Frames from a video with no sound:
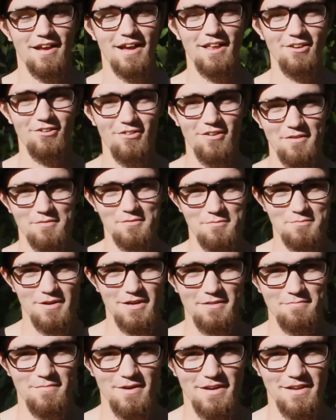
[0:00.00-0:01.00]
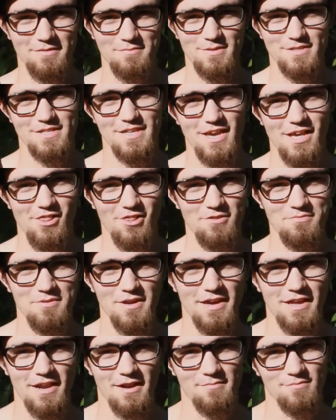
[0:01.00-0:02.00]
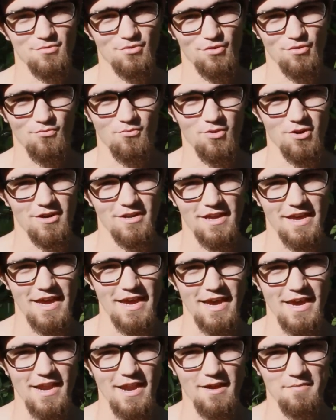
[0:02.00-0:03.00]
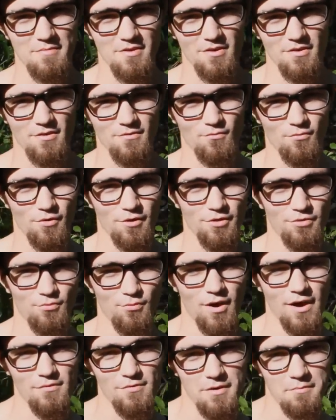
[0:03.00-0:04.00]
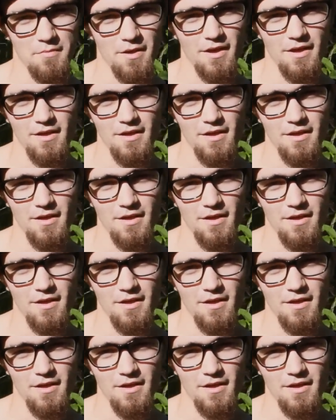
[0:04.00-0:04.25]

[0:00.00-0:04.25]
Hello everybody, my name is Kaleb and I'm 21 and I'm with YWAM.